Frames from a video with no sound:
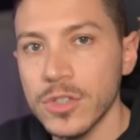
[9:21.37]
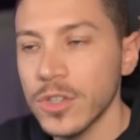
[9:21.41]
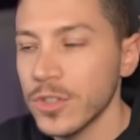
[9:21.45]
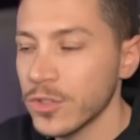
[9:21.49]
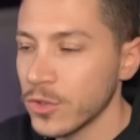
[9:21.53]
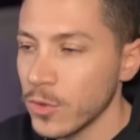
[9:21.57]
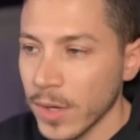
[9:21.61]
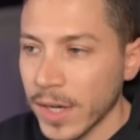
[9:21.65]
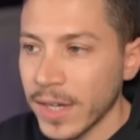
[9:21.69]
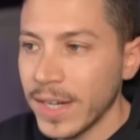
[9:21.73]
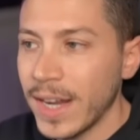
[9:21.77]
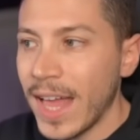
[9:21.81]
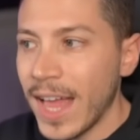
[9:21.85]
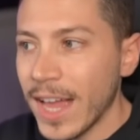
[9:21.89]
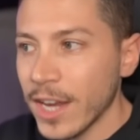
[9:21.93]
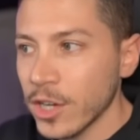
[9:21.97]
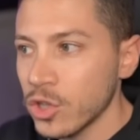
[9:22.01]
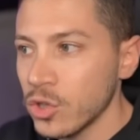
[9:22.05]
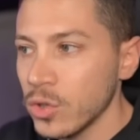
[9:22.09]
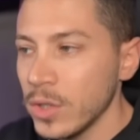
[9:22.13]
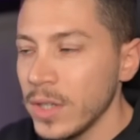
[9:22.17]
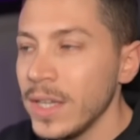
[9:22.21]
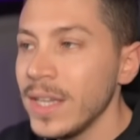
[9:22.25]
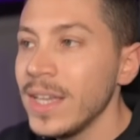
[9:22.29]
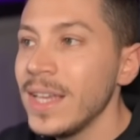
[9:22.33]
So I can
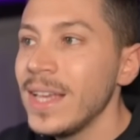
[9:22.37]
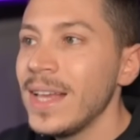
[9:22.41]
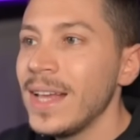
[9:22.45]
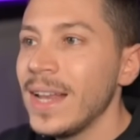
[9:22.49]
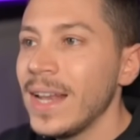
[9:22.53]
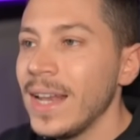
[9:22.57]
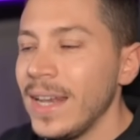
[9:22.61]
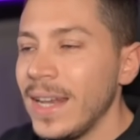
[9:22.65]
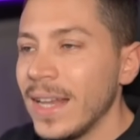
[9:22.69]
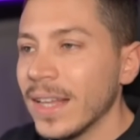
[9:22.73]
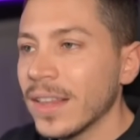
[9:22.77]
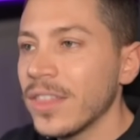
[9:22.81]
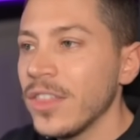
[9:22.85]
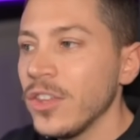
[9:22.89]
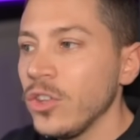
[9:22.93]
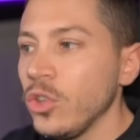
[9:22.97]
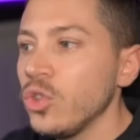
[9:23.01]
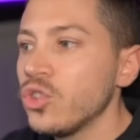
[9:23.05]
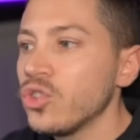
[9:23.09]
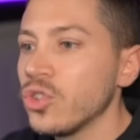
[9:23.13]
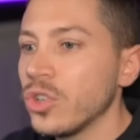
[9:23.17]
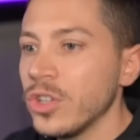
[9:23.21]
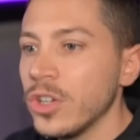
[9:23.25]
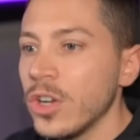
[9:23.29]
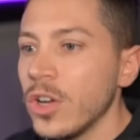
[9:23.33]
actually let the
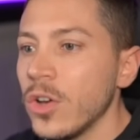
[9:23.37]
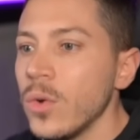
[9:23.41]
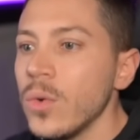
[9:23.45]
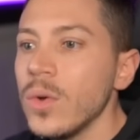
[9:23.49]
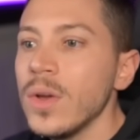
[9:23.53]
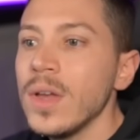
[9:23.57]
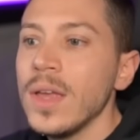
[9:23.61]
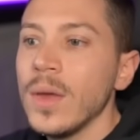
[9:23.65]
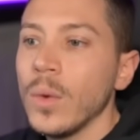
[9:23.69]
user know